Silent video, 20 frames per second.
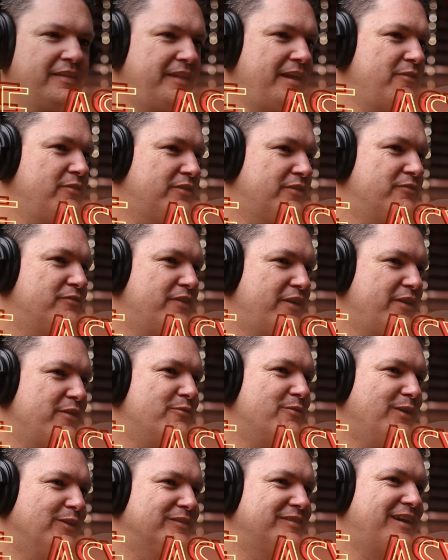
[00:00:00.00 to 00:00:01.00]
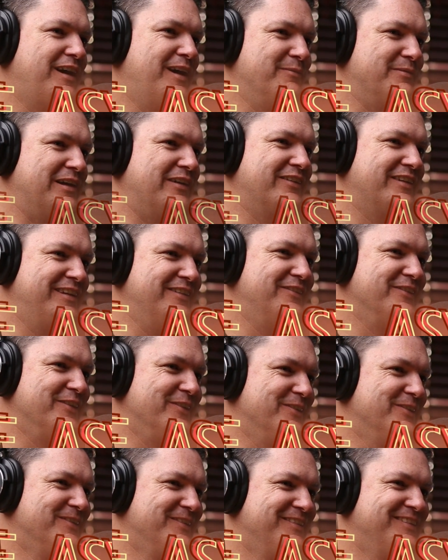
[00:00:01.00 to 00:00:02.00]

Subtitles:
That was a very well timed I'll kill you.